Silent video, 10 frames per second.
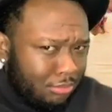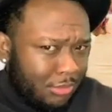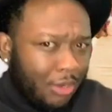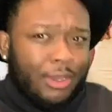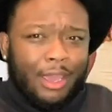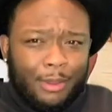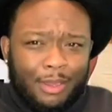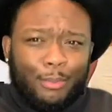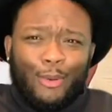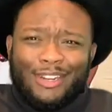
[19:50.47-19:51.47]
okay,
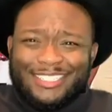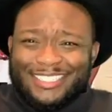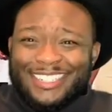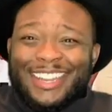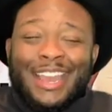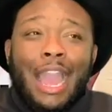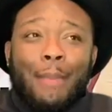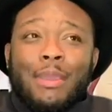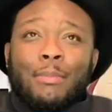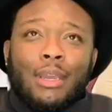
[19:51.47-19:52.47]
Portia. I
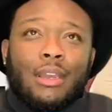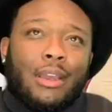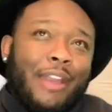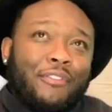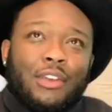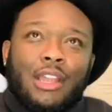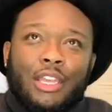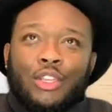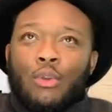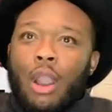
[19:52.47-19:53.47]
mean, but I feel like
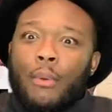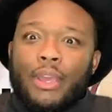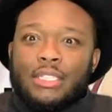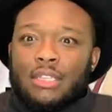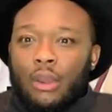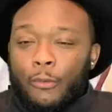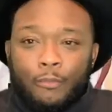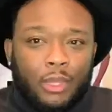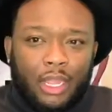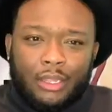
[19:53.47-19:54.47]
you always know.
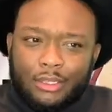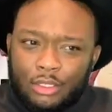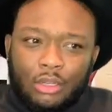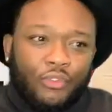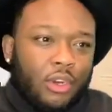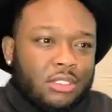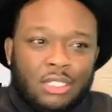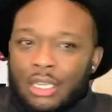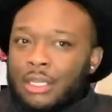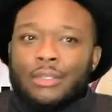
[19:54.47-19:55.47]
Like,
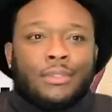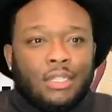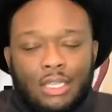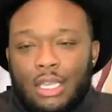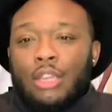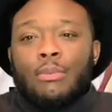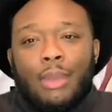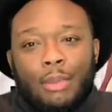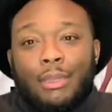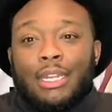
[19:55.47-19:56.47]
you
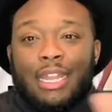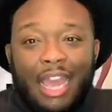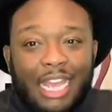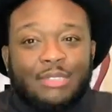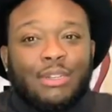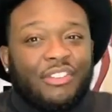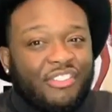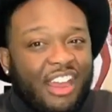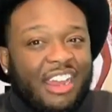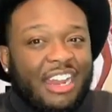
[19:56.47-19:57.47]
may be the last one to
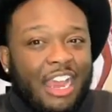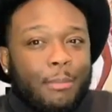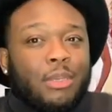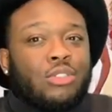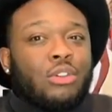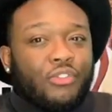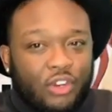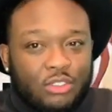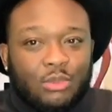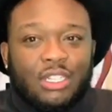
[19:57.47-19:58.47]
find out, but you the
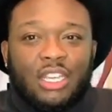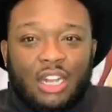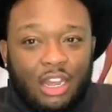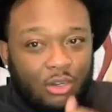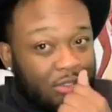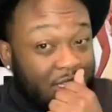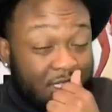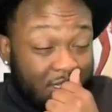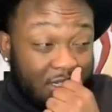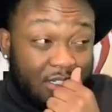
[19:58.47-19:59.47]
first one to get all those
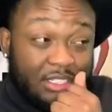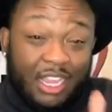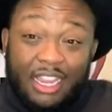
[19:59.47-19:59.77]
details. And